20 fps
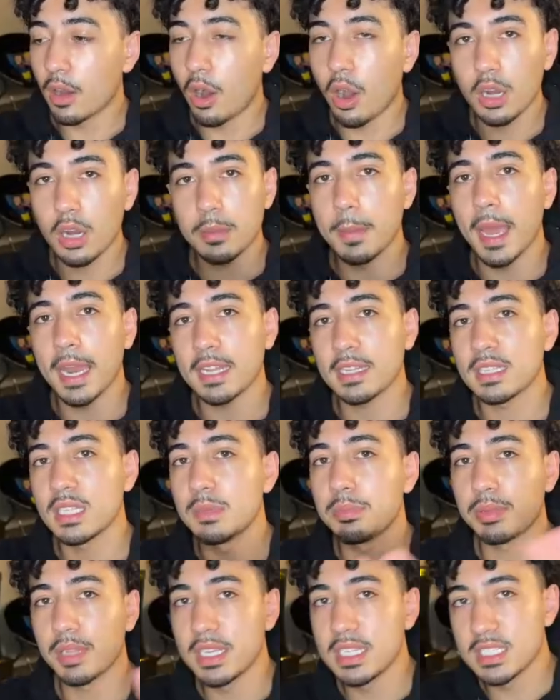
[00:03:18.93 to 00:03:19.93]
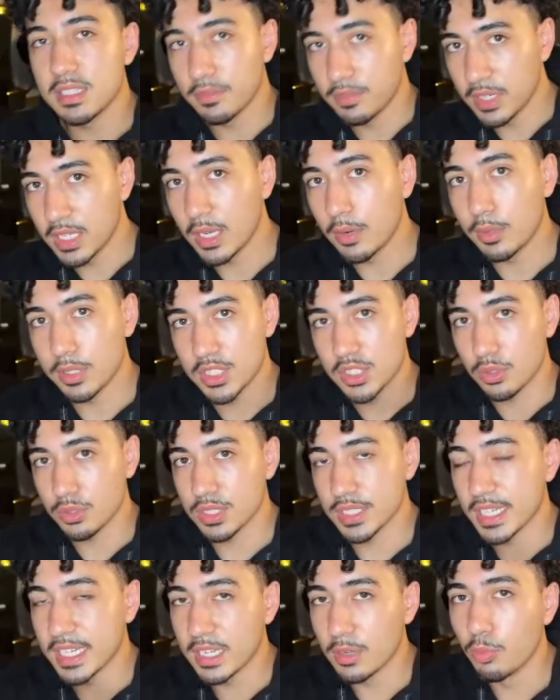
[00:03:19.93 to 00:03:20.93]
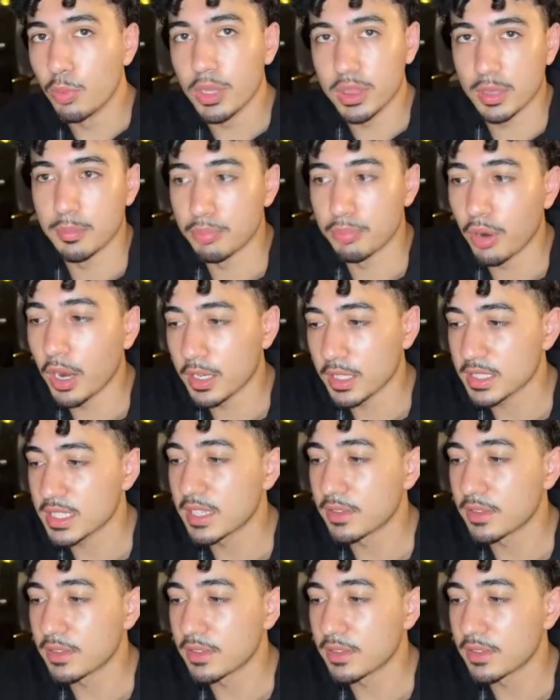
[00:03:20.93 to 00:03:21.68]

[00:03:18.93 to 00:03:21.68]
automatically plays a video associated with the product.